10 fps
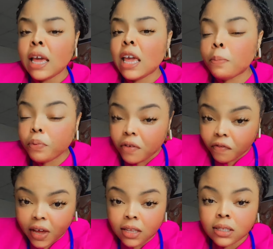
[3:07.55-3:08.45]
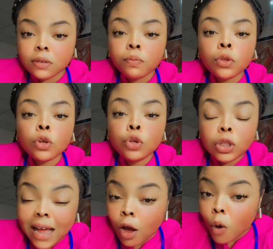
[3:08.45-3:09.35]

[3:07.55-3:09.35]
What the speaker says: it prevents that